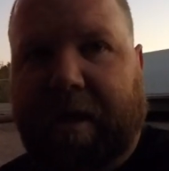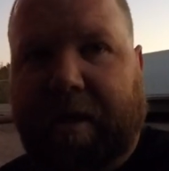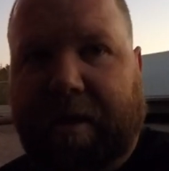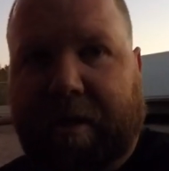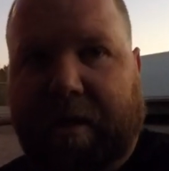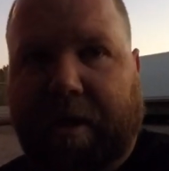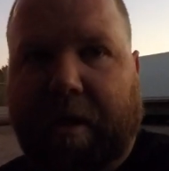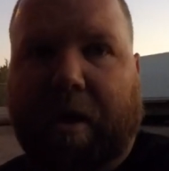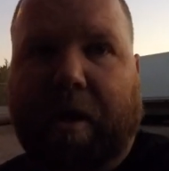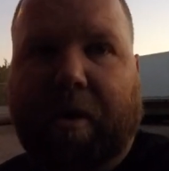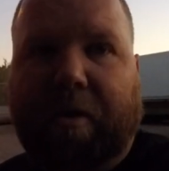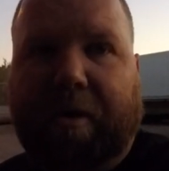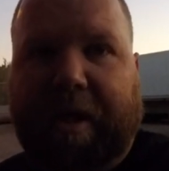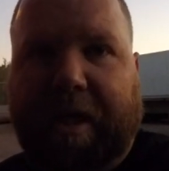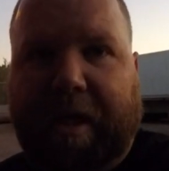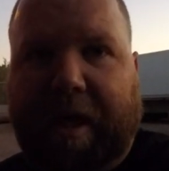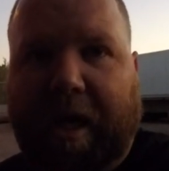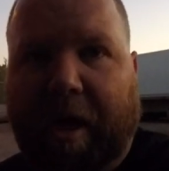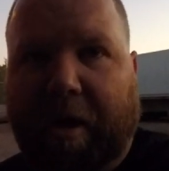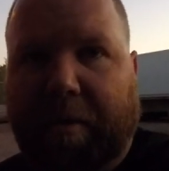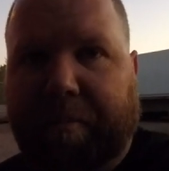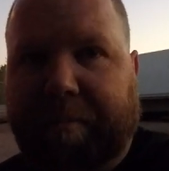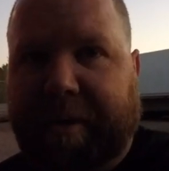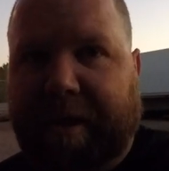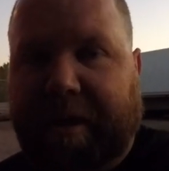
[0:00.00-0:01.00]
you know, he
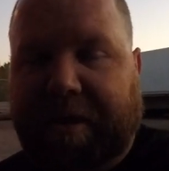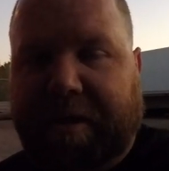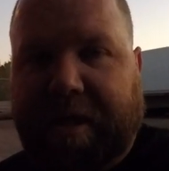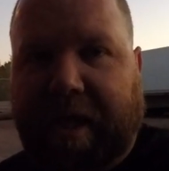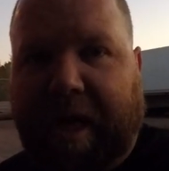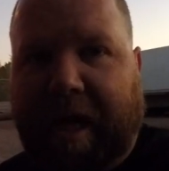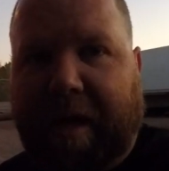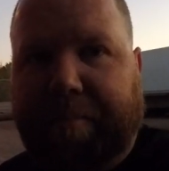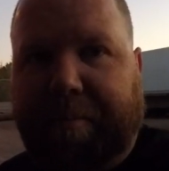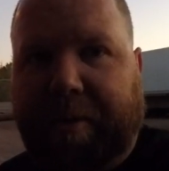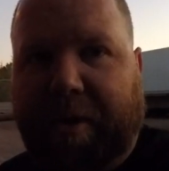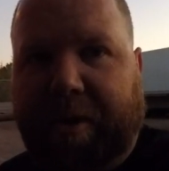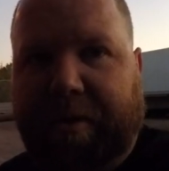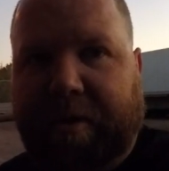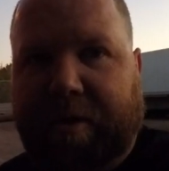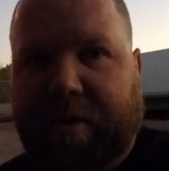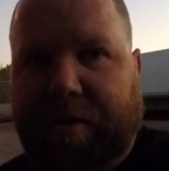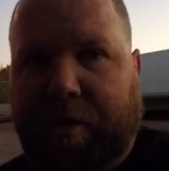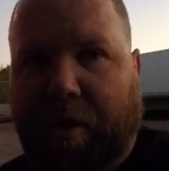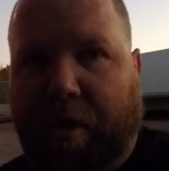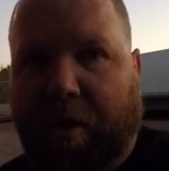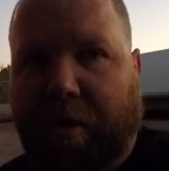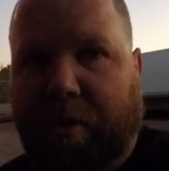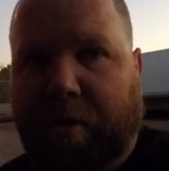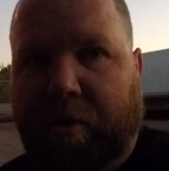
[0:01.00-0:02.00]
helped me tap on the
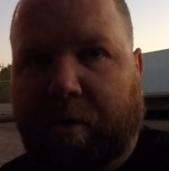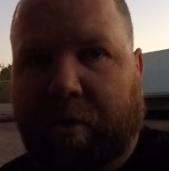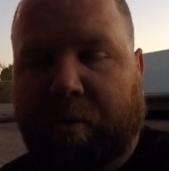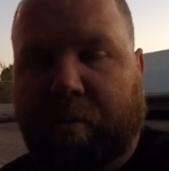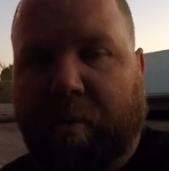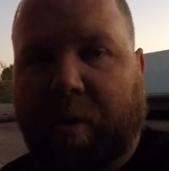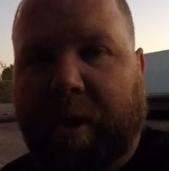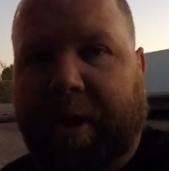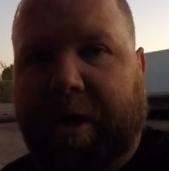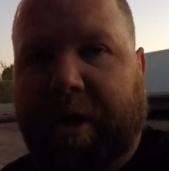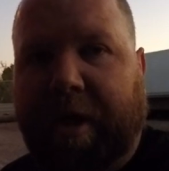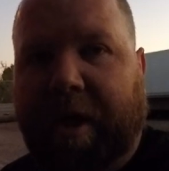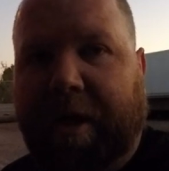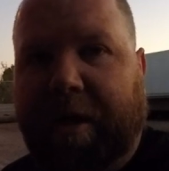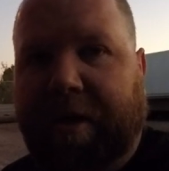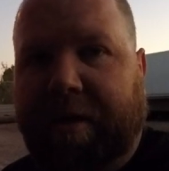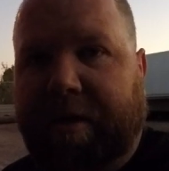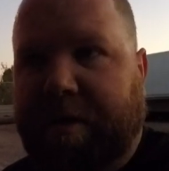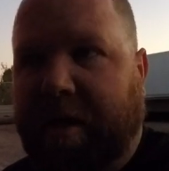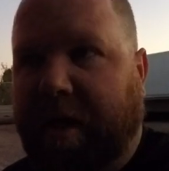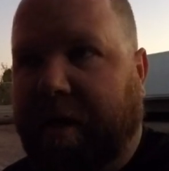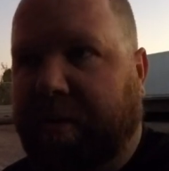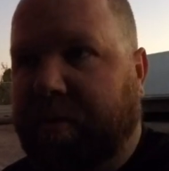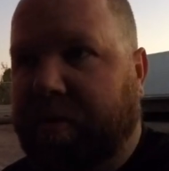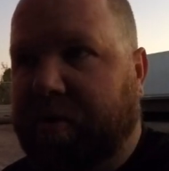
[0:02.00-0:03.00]
starter and whatnot
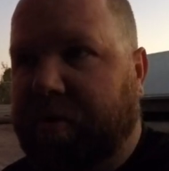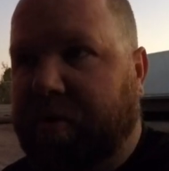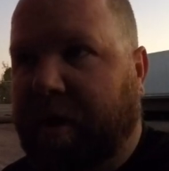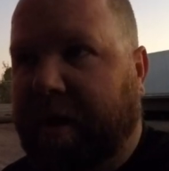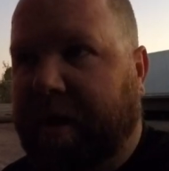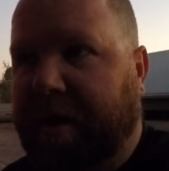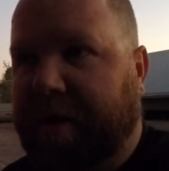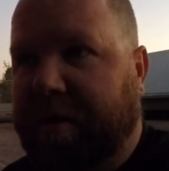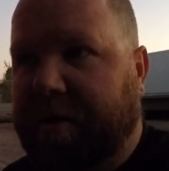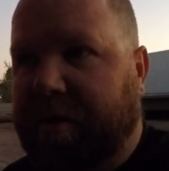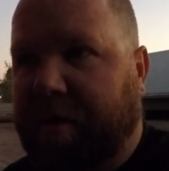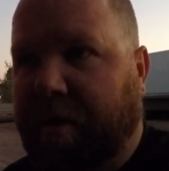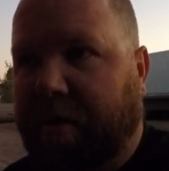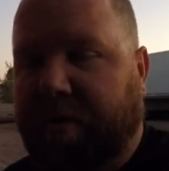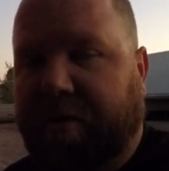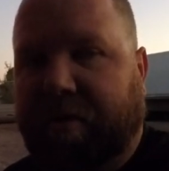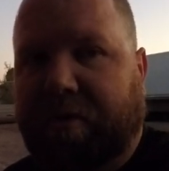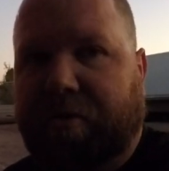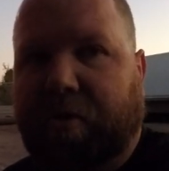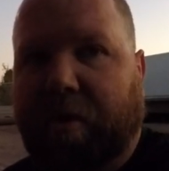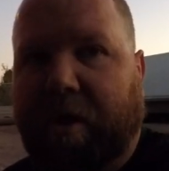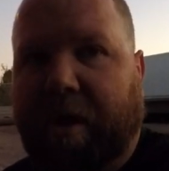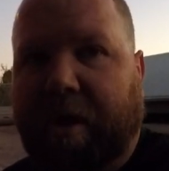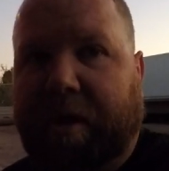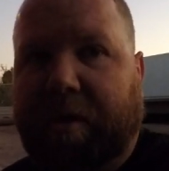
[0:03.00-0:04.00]
as I was trying to start the
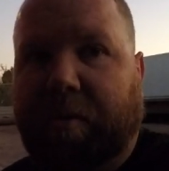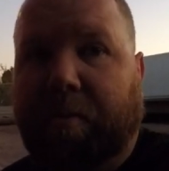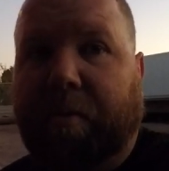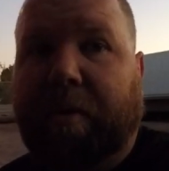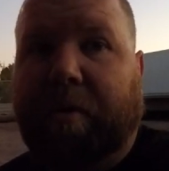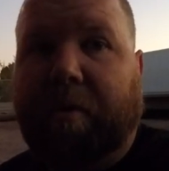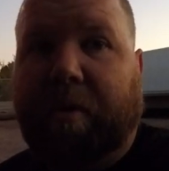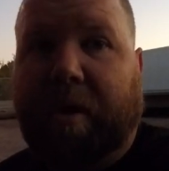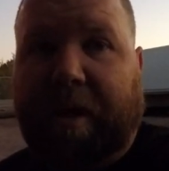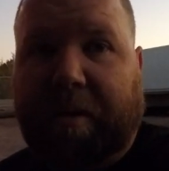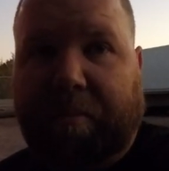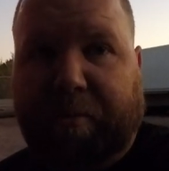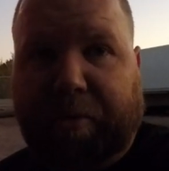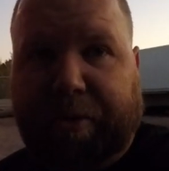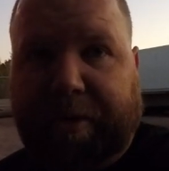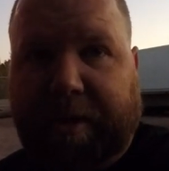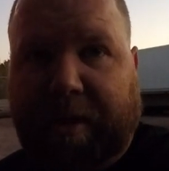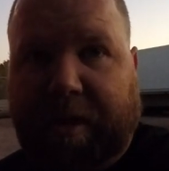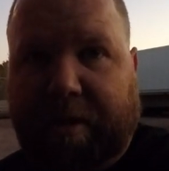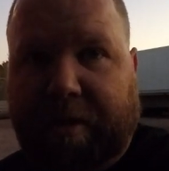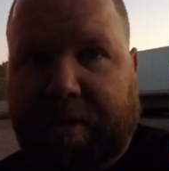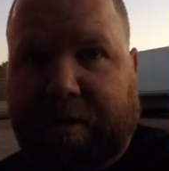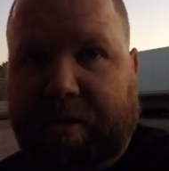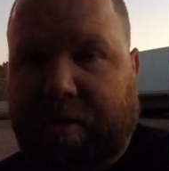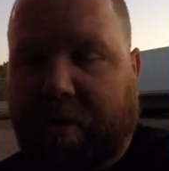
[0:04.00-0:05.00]
truck, and we were able to
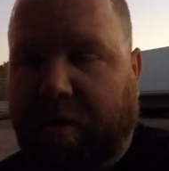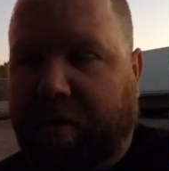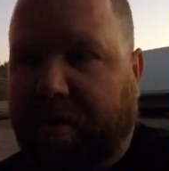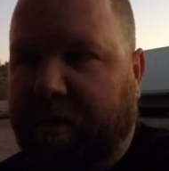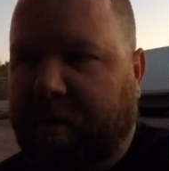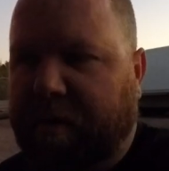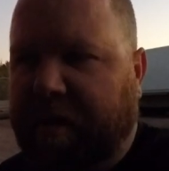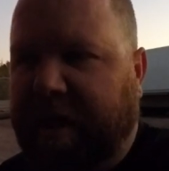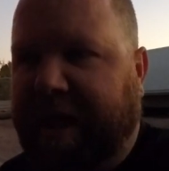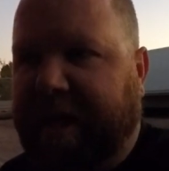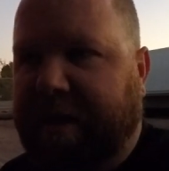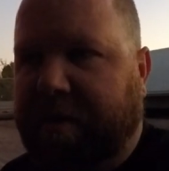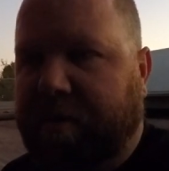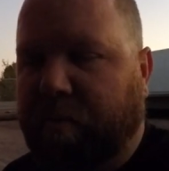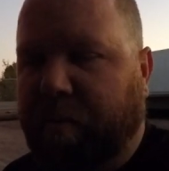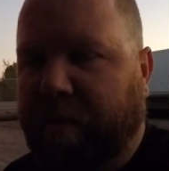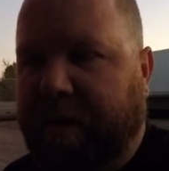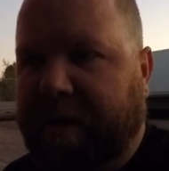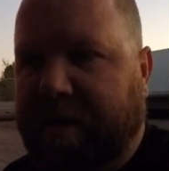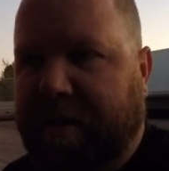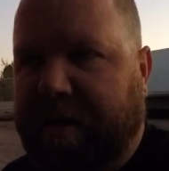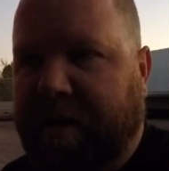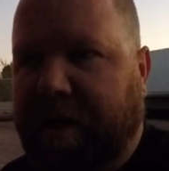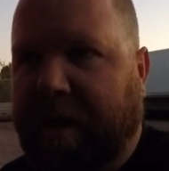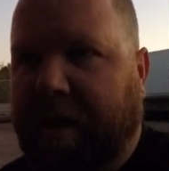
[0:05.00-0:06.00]
get it started last
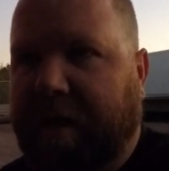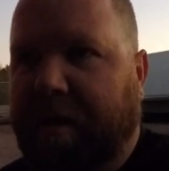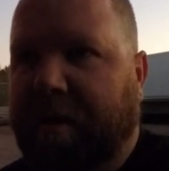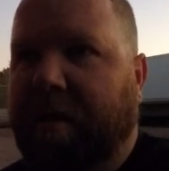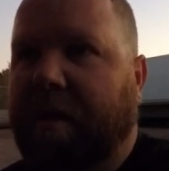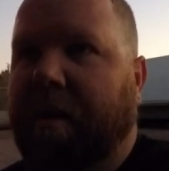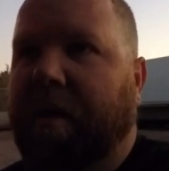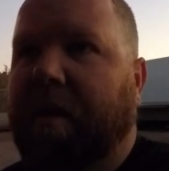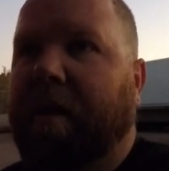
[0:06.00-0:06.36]
Wednesday.